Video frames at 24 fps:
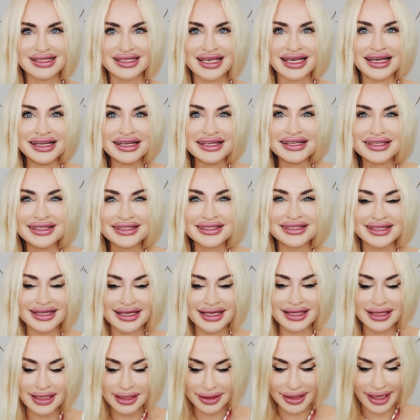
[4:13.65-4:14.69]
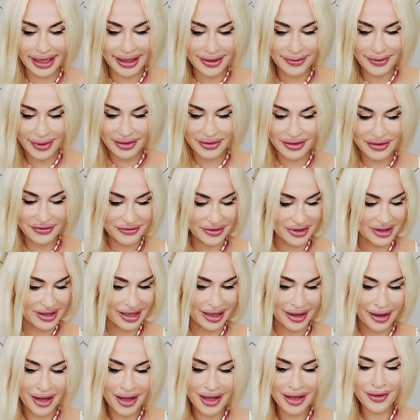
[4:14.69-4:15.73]
It's like they lied about
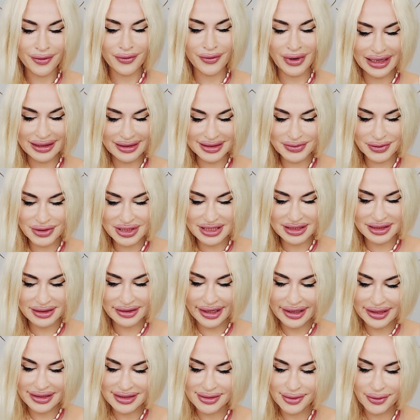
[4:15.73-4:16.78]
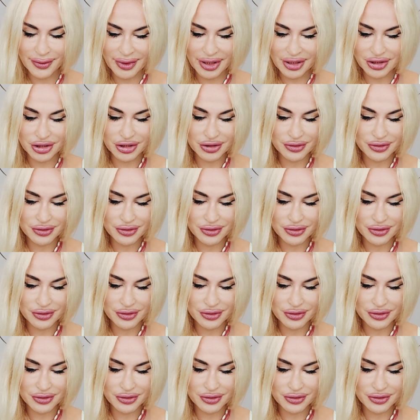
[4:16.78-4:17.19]
everything. Why does this person lie so much?